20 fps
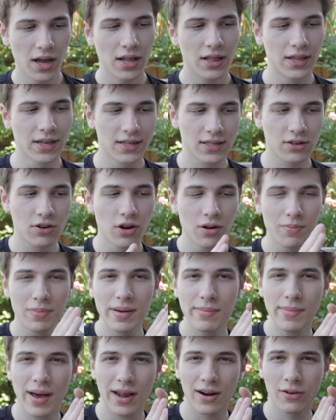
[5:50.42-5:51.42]
This could
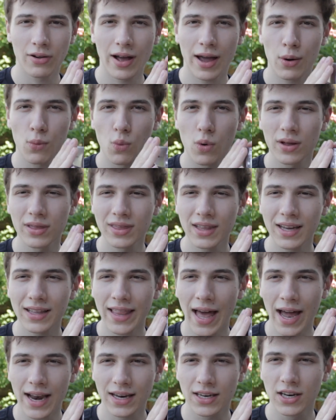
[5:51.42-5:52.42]
be metal, and one thing
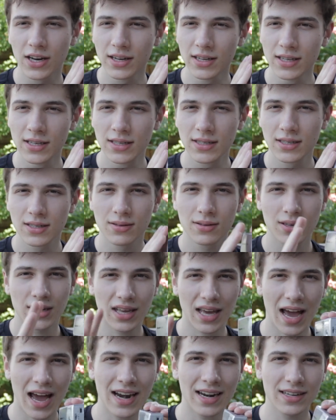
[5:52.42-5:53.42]
that does
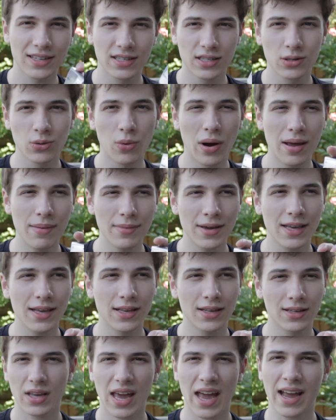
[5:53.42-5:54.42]
kind of sway
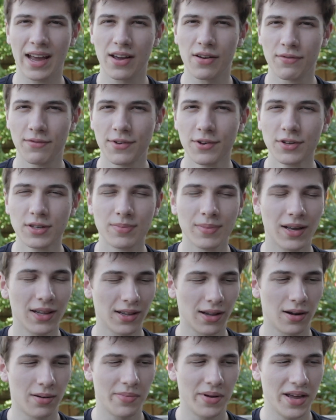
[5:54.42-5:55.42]
me and confuse me a
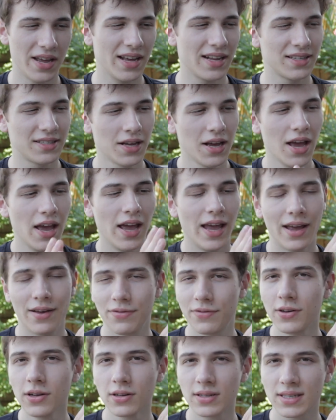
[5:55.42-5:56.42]
little bit is it
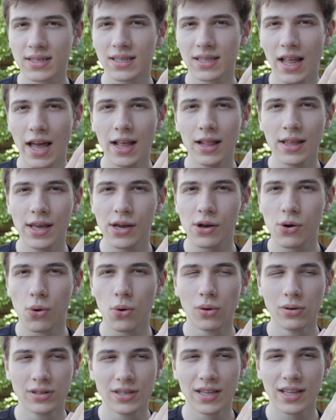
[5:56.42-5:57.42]
feels slightly
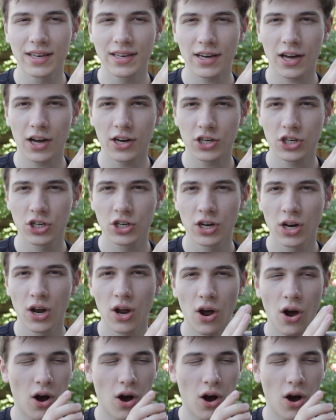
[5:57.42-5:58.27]
cold to the touch